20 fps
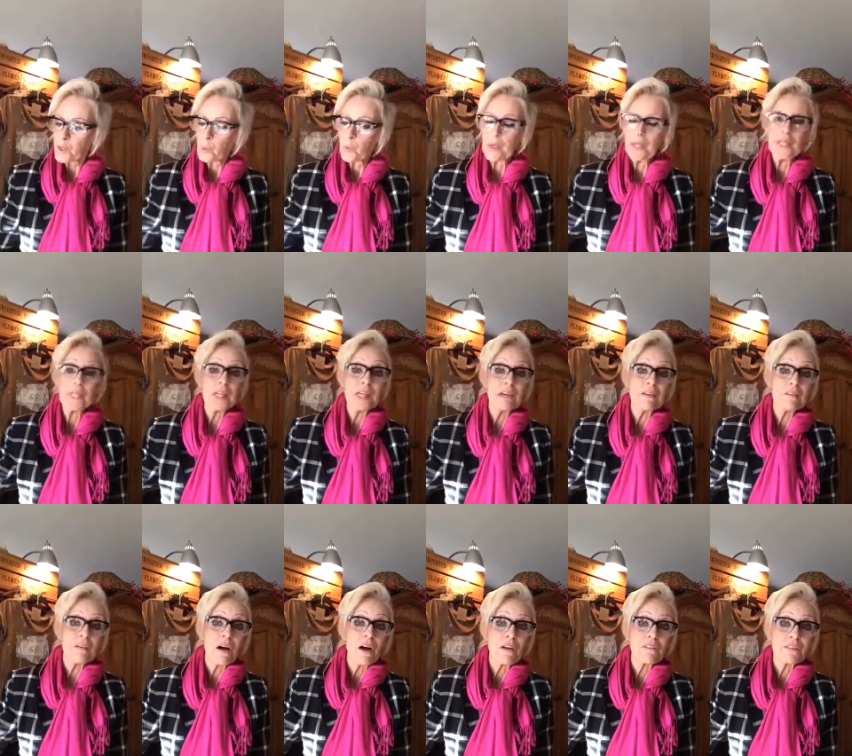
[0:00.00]
we
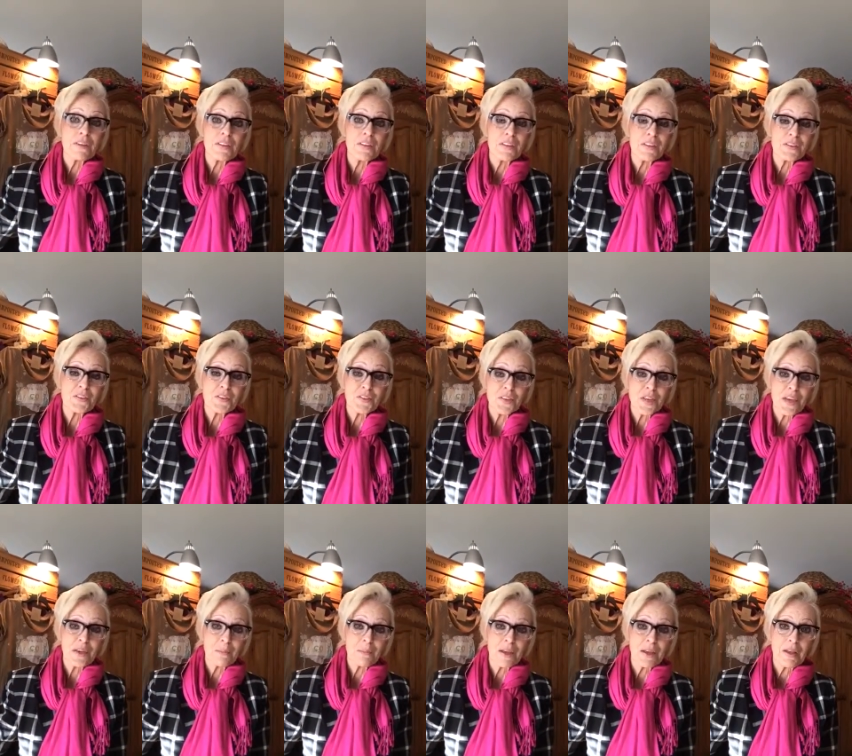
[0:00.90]
leave off in this
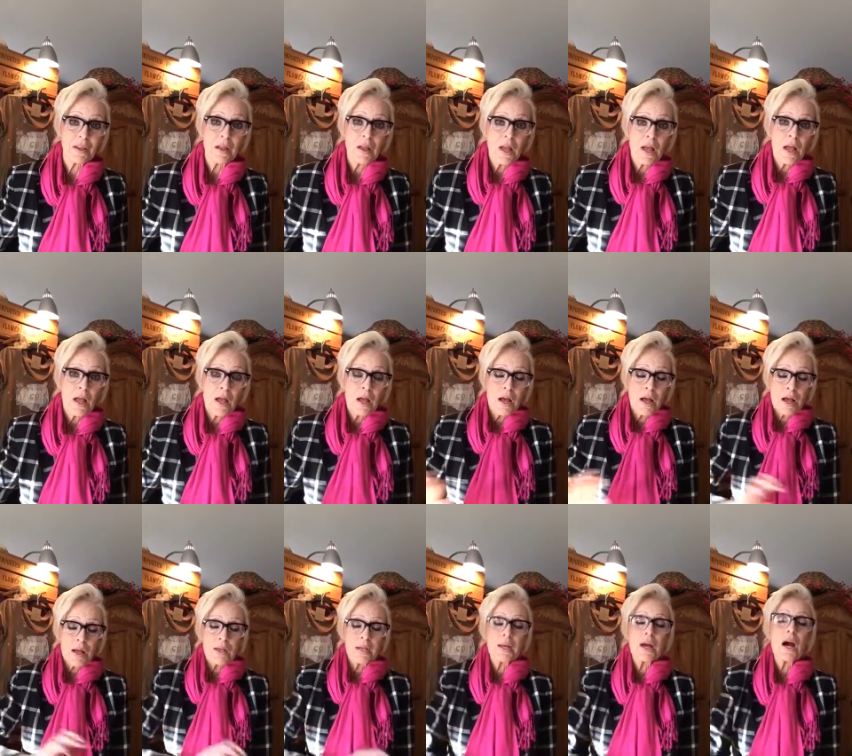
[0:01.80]
segment.
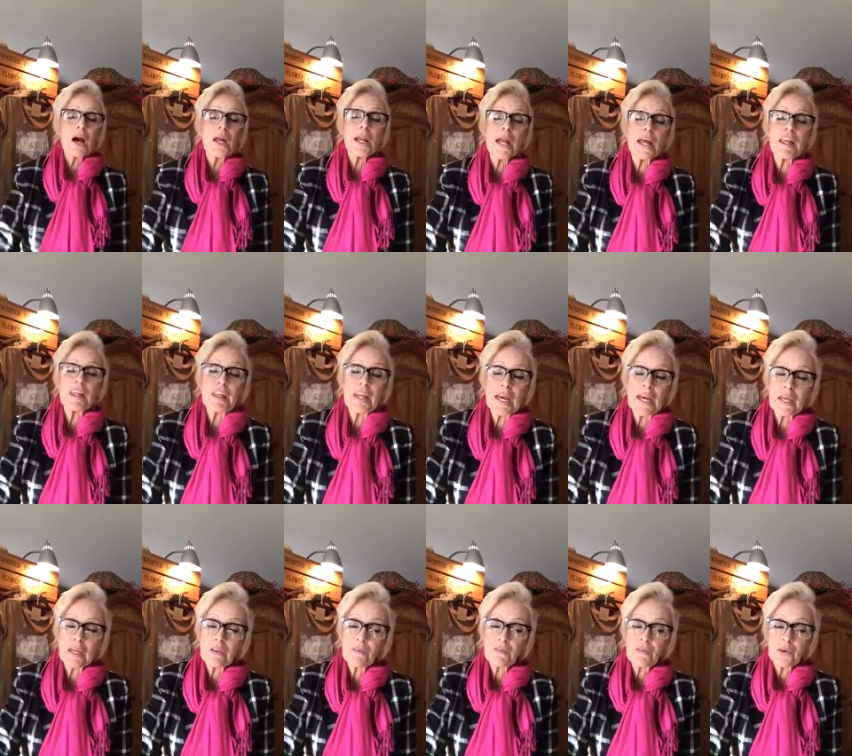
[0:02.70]
God, I
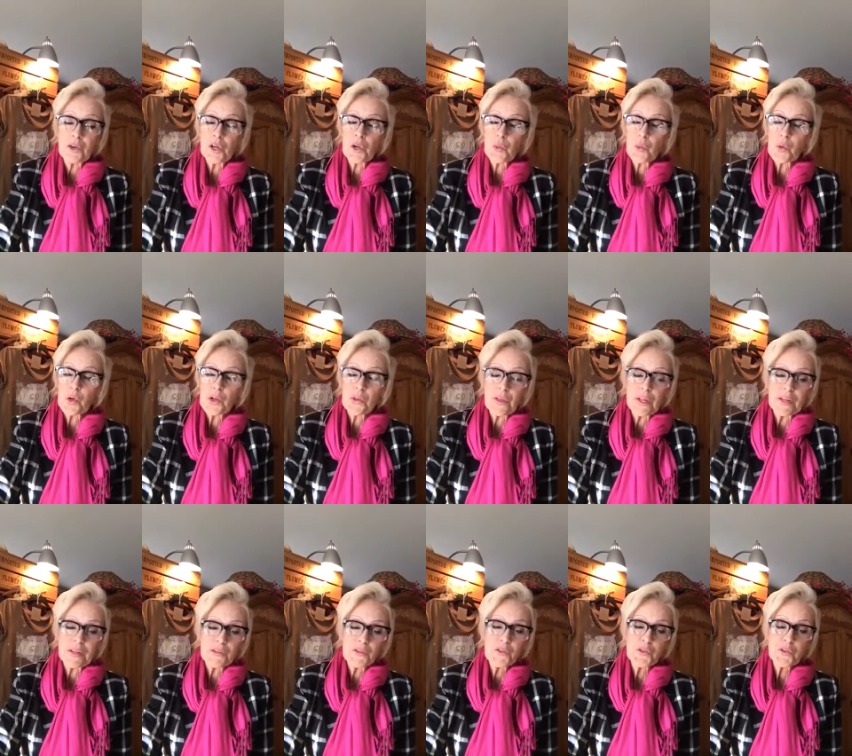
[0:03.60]
thank you for your word
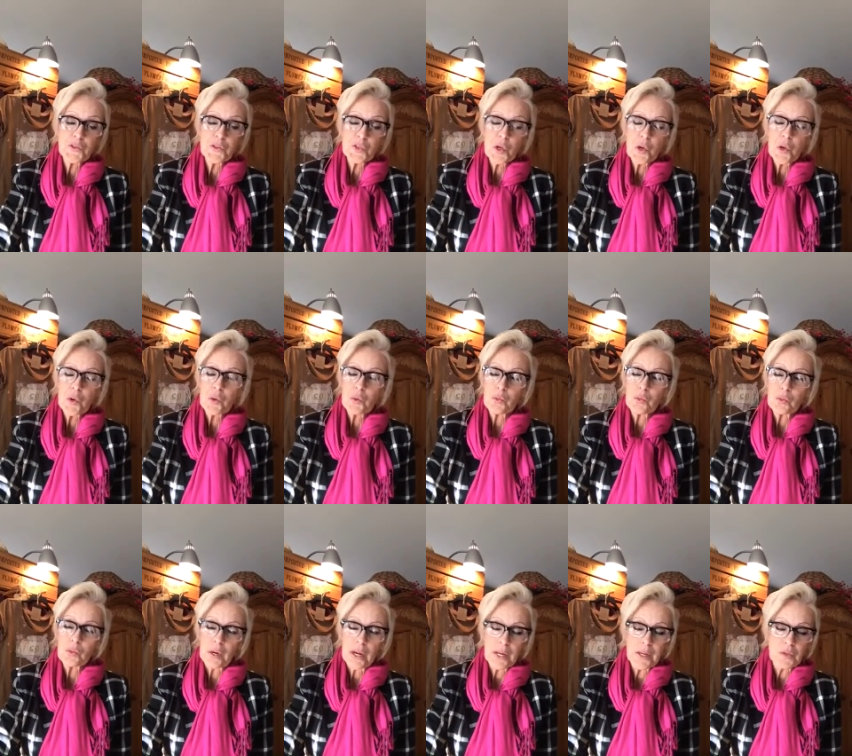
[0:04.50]
that is so
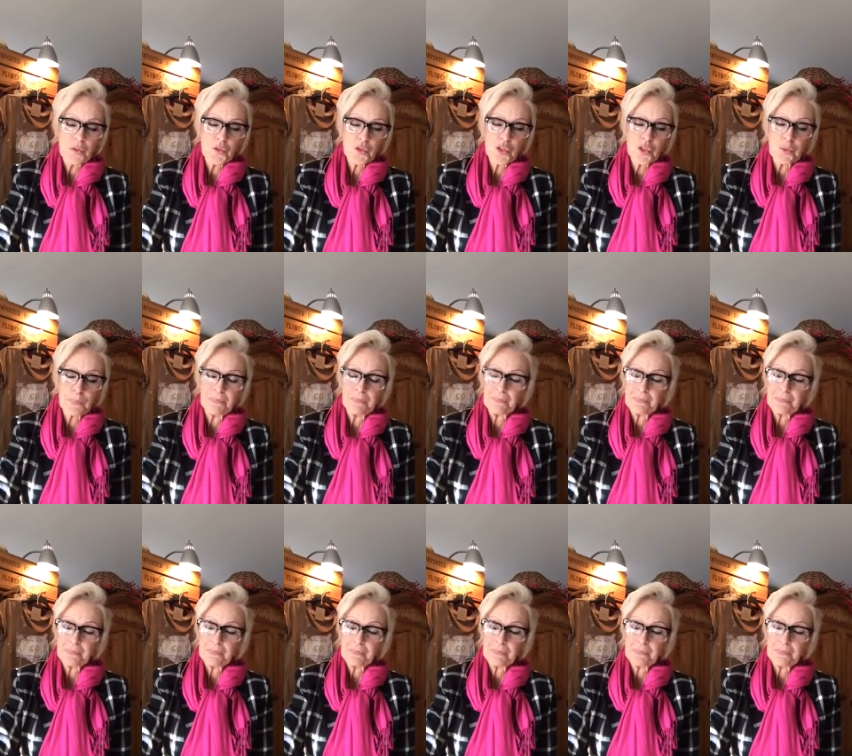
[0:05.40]
rich.